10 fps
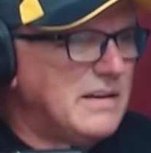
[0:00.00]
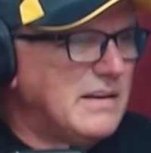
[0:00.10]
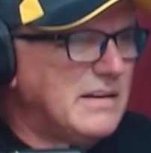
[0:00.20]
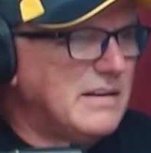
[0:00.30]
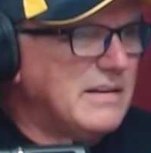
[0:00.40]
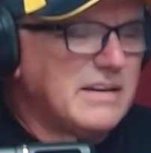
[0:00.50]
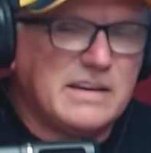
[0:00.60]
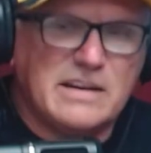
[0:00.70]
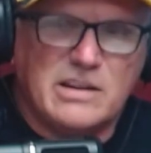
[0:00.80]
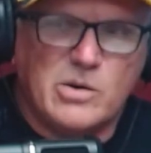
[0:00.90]
and
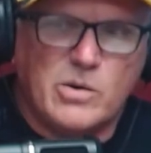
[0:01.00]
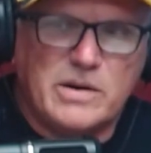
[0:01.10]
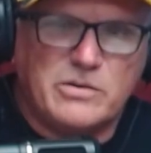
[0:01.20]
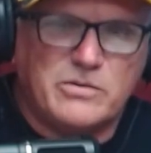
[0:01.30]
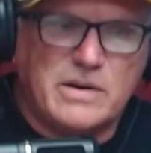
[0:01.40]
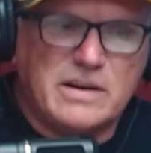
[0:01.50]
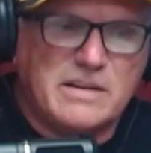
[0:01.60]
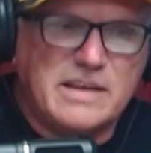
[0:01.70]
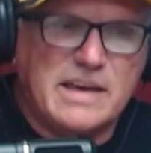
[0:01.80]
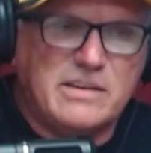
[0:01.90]
get a lower interest rate on that,